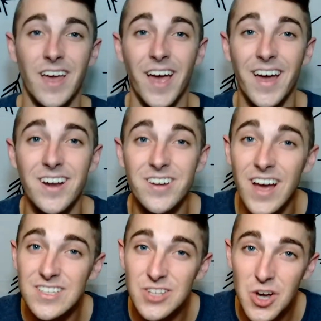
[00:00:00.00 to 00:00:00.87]
And
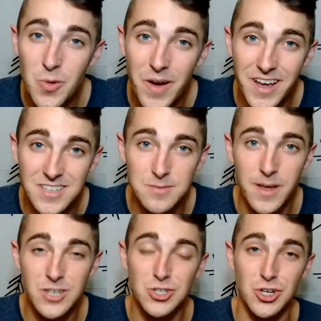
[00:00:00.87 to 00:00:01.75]
as always,
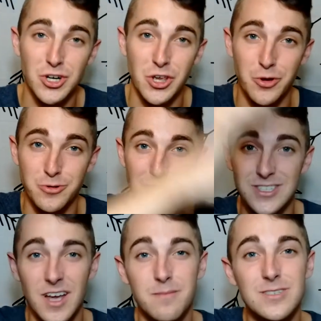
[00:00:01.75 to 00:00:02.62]
make sure you
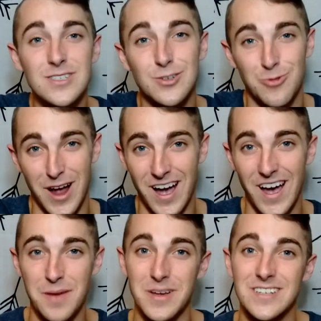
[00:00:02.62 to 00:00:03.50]

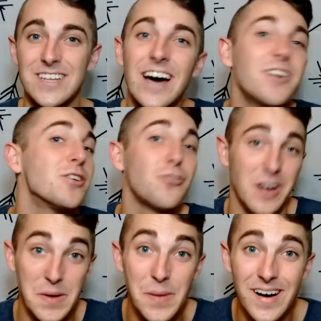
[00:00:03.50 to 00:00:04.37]
subscribe and tell your
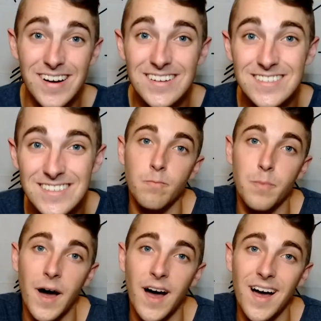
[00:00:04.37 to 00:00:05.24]
grandma.
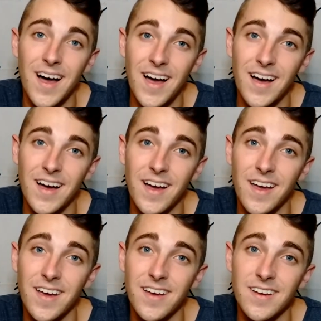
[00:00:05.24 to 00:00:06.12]

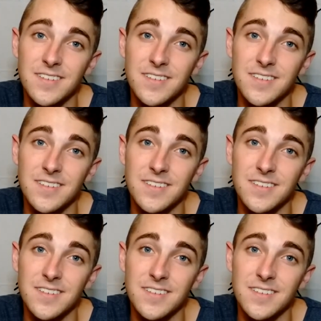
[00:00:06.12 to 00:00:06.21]
Bye.